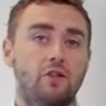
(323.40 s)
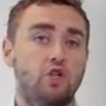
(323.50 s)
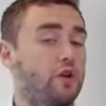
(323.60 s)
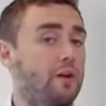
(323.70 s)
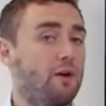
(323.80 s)

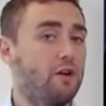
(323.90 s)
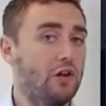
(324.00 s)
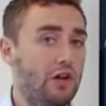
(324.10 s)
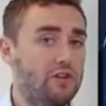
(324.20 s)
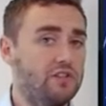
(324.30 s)
During both
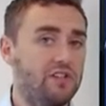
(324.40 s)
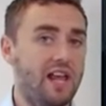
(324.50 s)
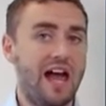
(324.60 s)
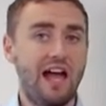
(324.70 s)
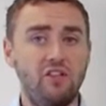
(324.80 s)

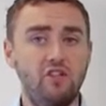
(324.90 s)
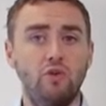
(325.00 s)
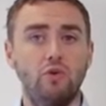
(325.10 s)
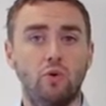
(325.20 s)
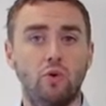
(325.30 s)
London and
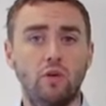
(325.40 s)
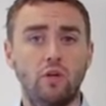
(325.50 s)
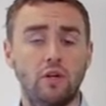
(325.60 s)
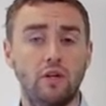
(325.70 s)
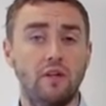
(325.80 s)
New
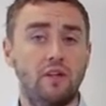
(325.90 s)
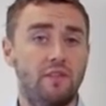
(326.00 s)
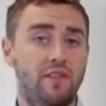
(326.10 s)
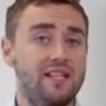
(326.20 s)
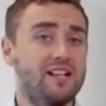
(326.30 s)
York,
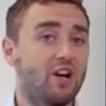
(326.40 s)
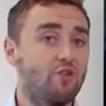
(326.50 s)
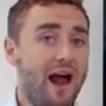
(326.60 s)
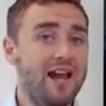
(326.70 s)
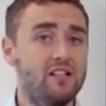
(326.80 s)
these are
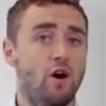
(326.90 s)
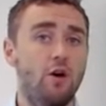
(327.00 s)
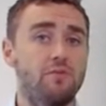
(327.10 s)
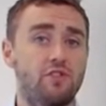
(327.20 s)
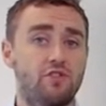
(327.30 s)
great
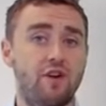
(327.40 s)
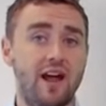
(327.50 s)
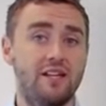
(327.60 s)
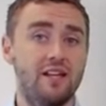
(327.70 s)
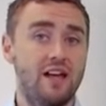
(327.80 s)
times to
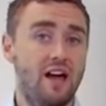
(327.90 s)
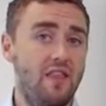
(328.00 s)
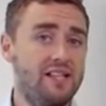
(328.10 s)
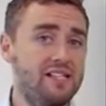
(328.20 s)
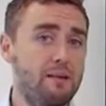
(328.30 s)
trade, and
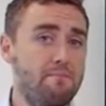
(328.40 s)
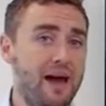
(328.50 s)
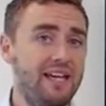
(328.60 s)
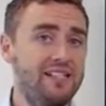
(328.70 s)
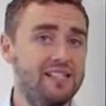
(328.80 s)
this is the
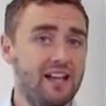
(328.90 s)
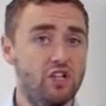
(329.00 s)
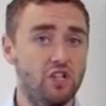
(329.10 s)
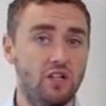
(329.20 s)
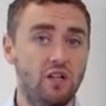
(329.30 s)
main
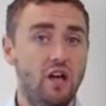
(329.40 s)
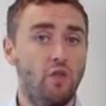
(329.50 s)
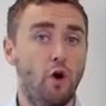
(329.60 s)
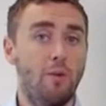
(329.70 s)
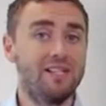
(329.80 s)
session
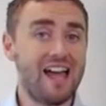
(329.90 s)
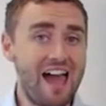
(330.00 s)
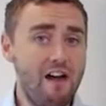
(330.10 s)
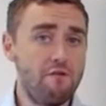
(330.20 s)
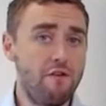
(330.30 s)
that almost
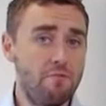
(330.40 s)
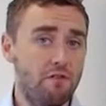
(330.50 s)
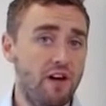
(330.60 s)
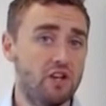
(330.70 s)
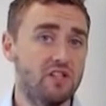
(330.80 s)
every
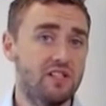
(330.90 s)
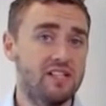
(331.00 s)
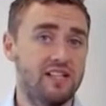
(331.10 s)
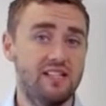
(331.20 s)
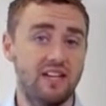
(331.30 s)
profession in the
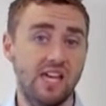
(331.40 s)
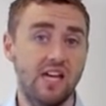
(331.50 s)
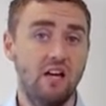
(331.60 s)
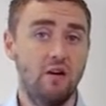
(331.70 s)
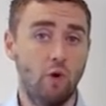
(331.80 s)
city
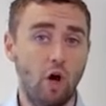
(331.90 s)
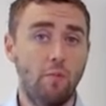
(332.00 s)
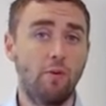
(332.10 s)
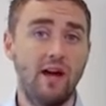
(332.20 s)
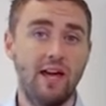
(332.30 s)
will
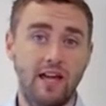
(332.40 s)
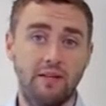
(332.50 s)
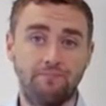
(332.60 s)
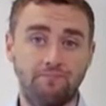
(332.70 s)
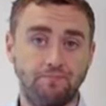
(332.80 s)
operate in.